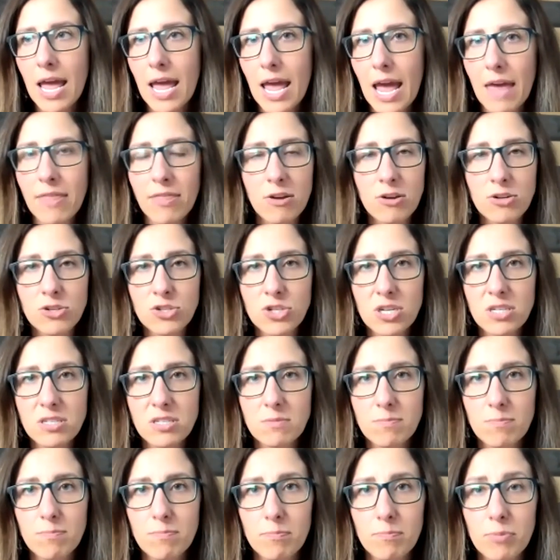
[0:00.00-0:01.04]
and they're
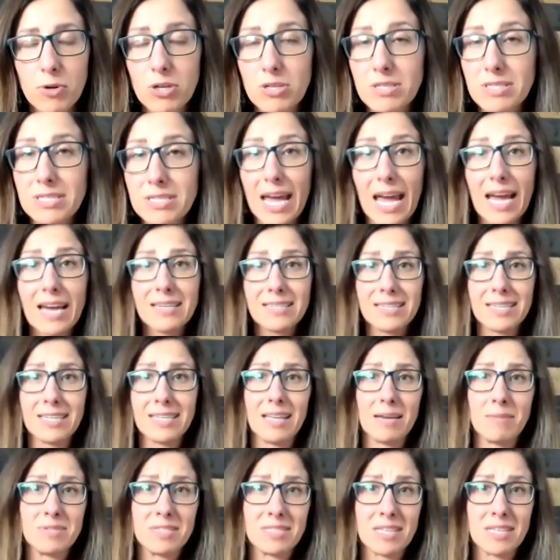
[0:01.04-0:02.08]
just protecting
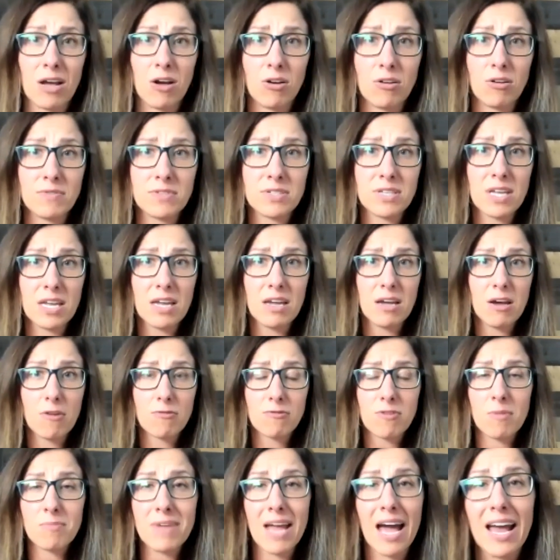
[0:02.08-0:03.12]
themselves
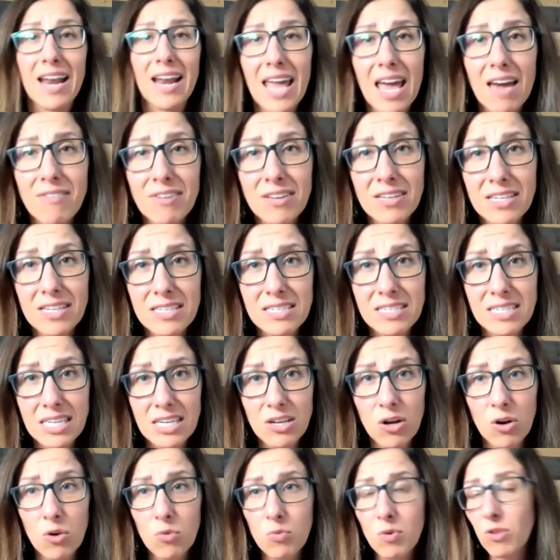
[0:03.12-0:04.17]
from not having to
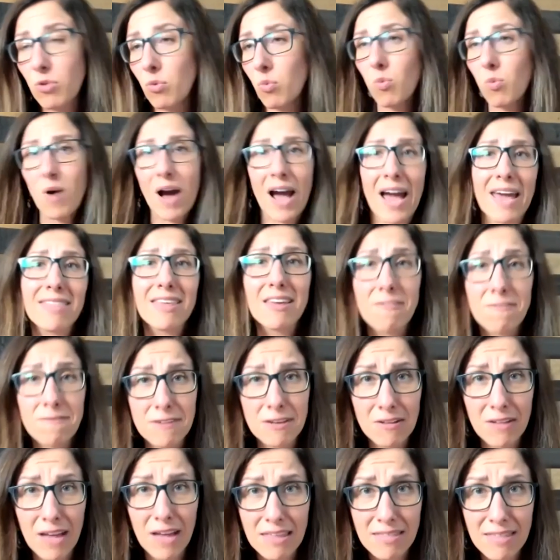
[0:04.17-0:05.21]
deal with why they
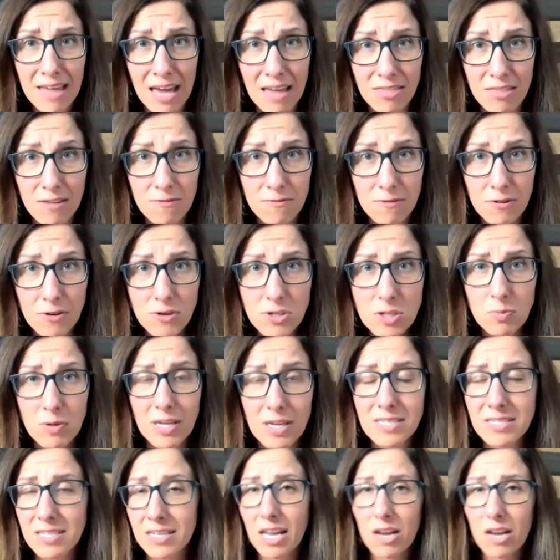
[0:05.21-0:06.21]
feel like that in the first place.